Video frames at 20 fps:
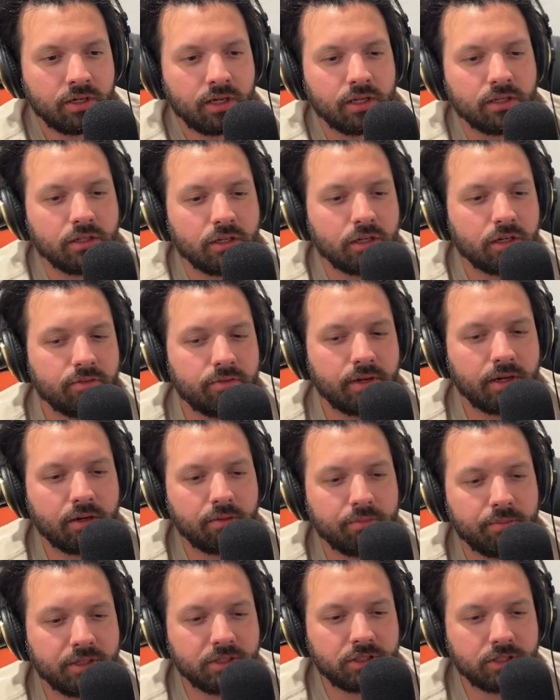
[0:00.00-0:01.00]
I love how
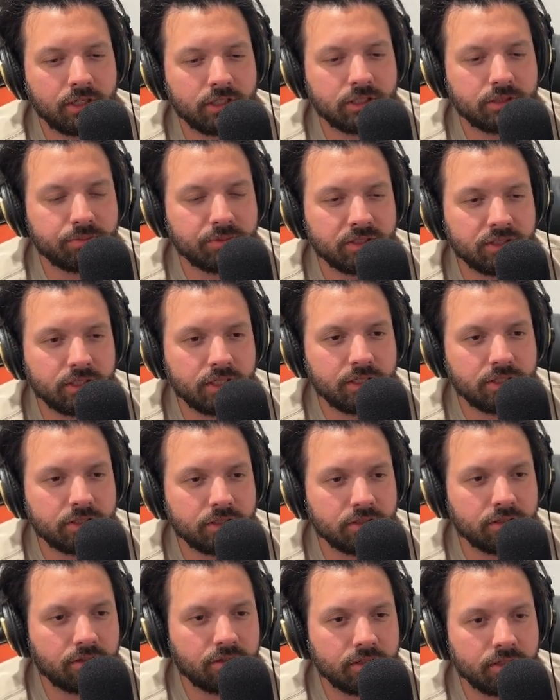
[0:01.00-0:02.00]
much
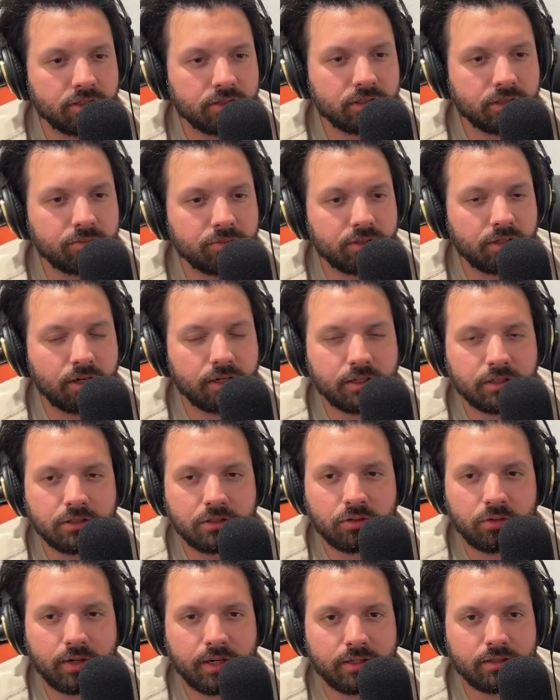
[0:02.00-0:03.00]
customization there is. I'm talking
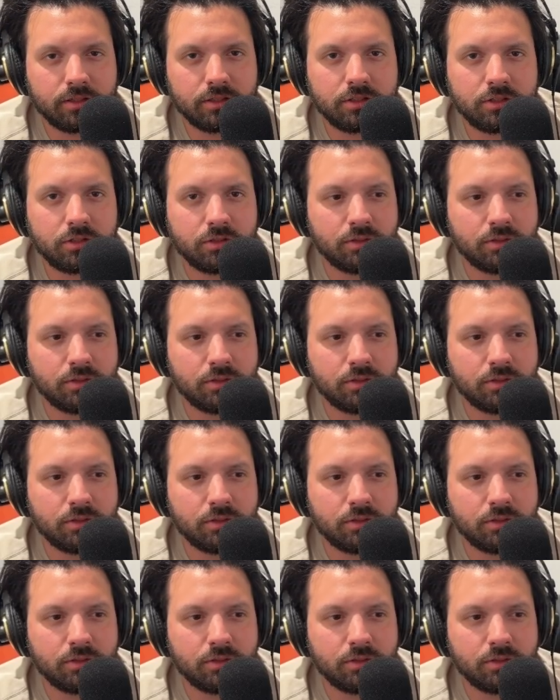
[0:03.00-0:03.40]
directly to an